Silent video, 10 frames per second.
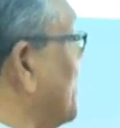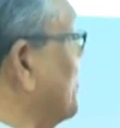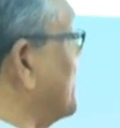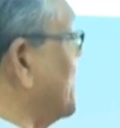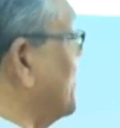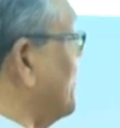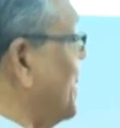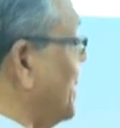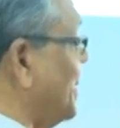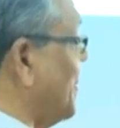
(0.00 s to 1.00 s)
have to
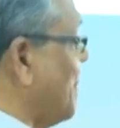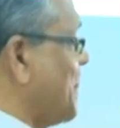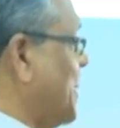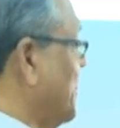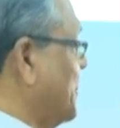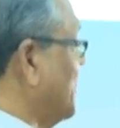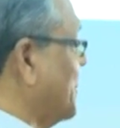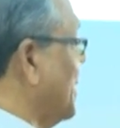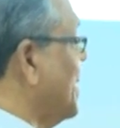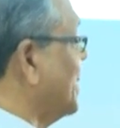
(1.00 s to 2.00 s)
observe Vinaya.
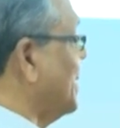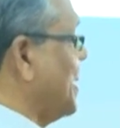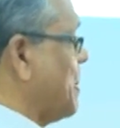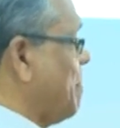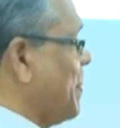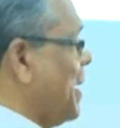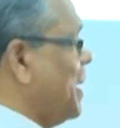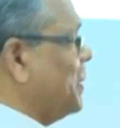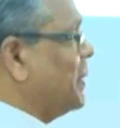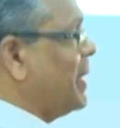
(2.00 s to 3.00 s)
No, not like
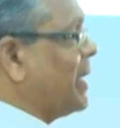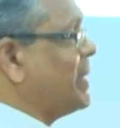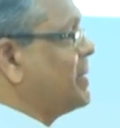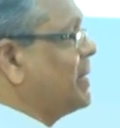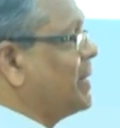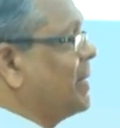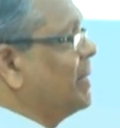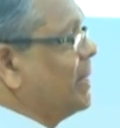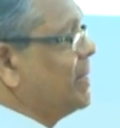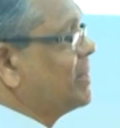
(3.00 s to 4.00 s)
that. You know, there
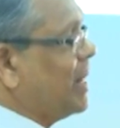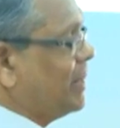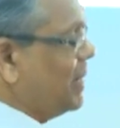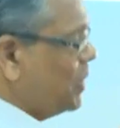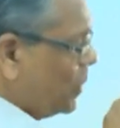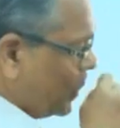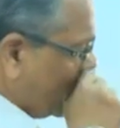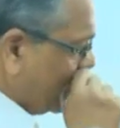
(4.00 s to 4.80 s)
are certain things. I